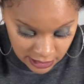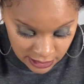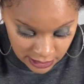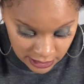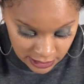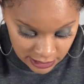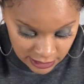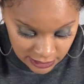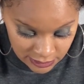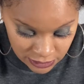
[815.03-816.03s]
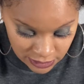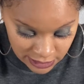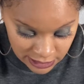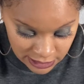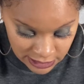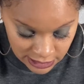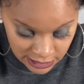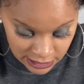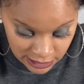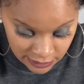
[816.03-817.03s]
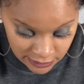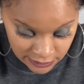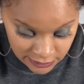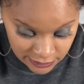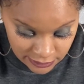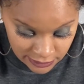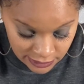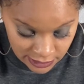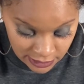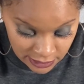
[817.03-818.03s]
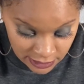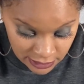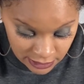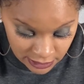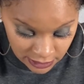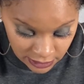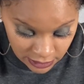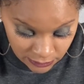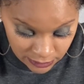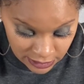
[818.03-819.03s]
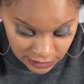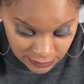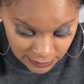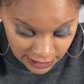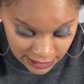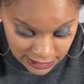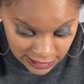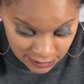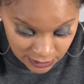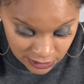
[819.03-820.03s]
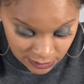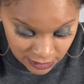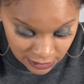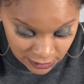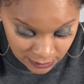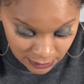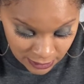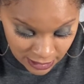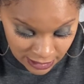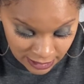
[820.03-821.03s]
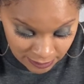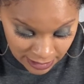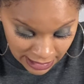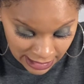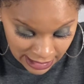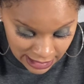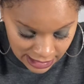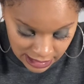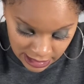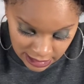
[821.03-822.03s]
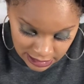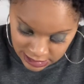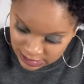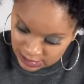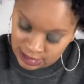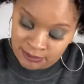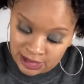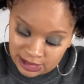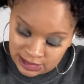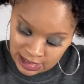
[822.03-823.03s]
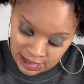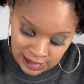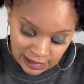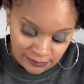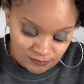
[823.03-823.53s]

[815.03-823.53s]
and try this kit out. Along with these pants that's supposed to make your booty look big, stomach tight.